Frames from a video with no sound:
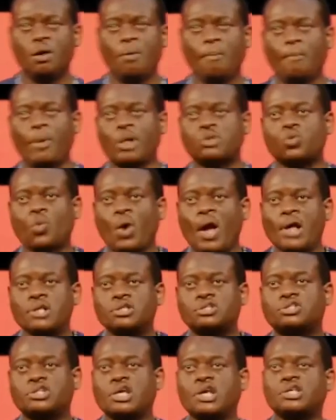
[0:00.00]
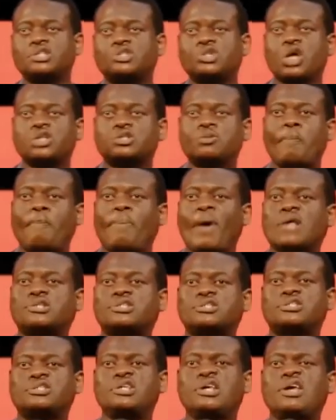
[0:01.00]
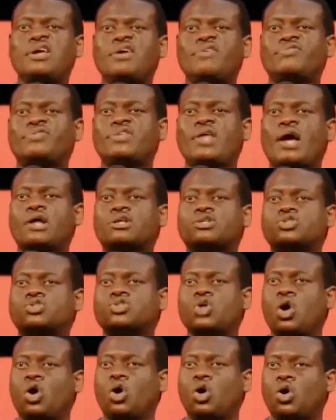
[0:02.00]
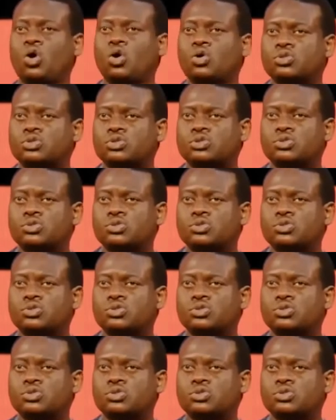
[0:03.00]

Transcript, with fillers: But when Jesus perceived their thoughts,